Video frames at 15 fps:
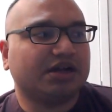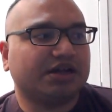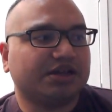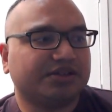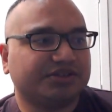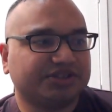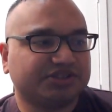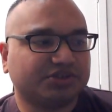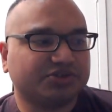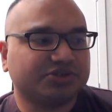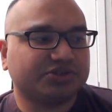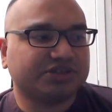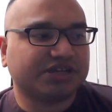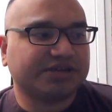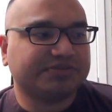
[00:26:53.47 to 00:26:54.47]
the social
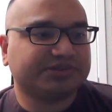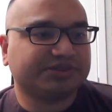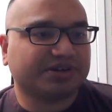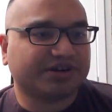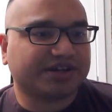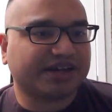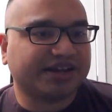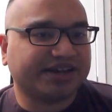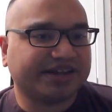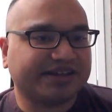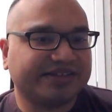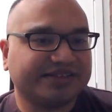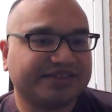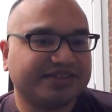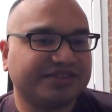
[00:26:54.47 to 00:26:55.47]
types are kind of.
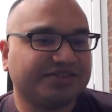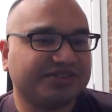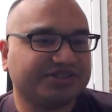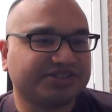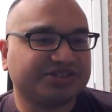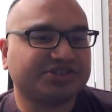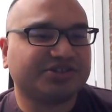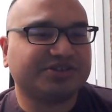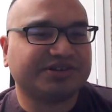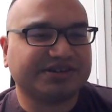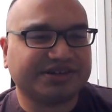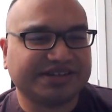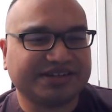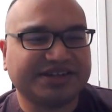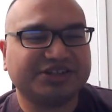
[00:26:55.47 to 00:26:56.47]
There's a certain
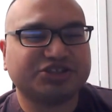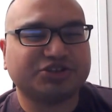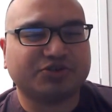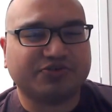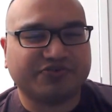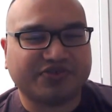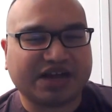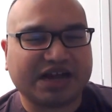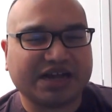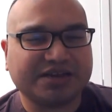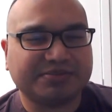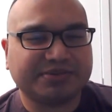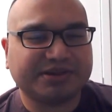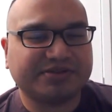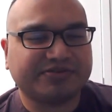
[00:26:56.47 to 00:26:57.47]
initial
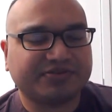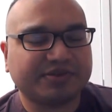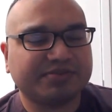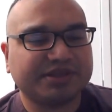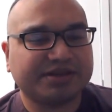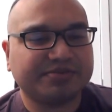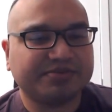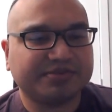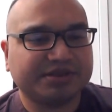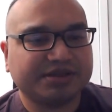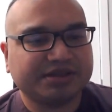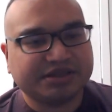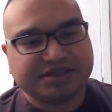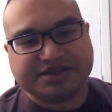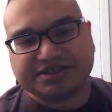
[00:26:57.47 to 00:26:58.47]
vibe from them
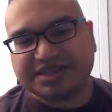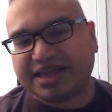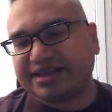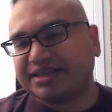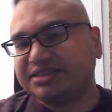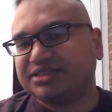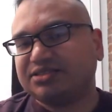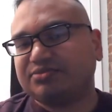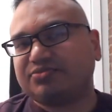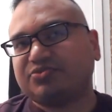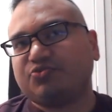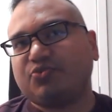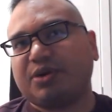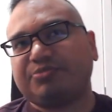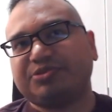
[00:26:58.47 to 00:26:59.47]
that isn't
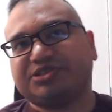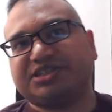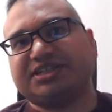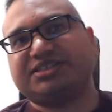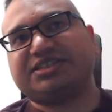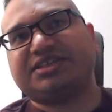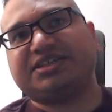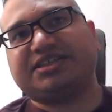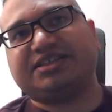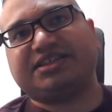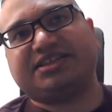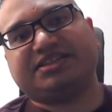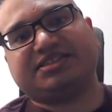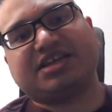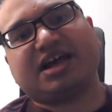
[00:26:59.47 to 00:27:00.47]
represented in the
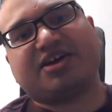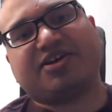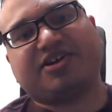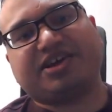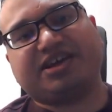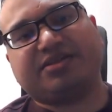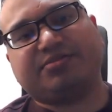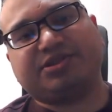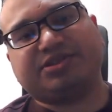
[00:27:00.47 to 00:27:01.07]
entire animal